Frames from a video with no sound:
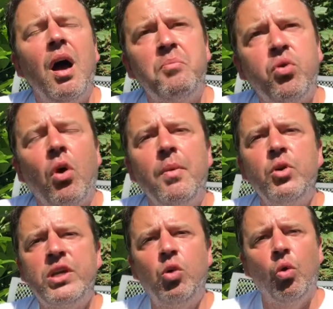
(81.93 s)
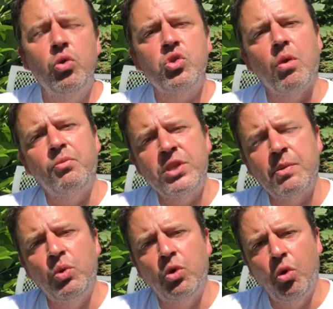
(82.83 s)
a primary cause or a
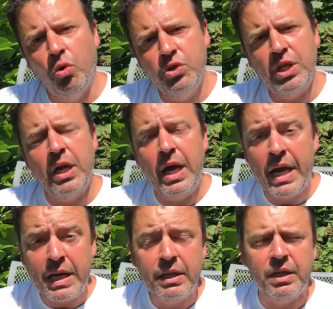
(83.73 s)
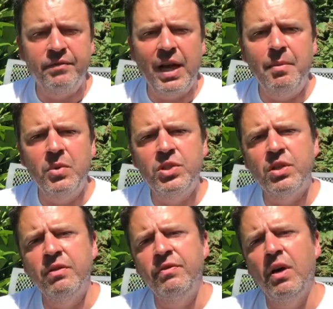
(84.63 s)
principal cause in the
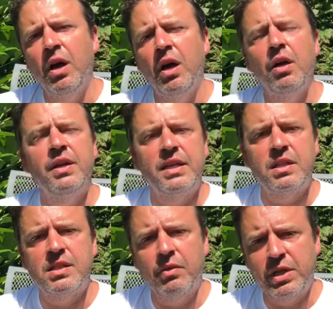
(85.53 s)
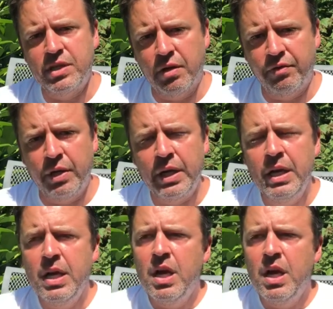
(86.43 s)
development of unnecessary suffering.